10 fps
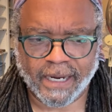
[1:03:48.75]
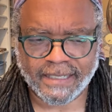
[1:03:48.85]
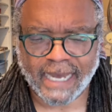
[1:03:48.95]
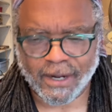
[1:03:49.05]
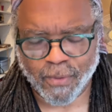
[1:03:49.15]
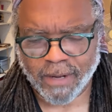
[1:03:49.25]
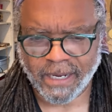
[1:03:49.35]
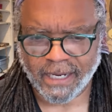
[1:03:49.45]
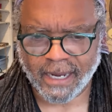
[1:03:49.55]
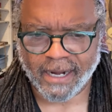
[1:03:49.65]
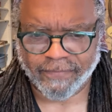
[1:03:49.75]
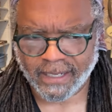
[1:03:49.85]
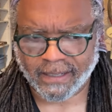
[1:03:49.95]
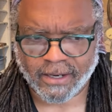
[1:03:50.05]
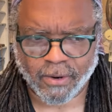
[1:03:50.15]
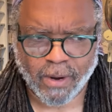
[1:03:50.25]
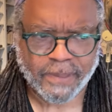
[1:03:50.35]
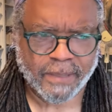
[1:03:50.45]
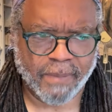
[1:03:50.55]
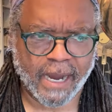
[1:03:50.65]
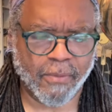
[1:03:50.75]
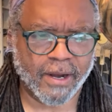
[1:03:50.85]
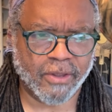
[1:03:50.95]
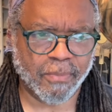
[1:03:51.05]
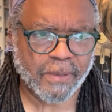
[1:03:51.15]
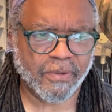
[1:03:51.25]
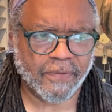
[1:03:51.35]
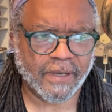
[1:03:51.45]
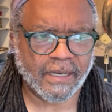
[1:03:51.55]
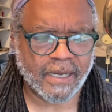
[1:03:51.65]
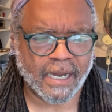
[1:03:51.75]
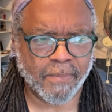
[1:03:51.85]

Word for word: because i don't want to be kind of like corrupted by what other people have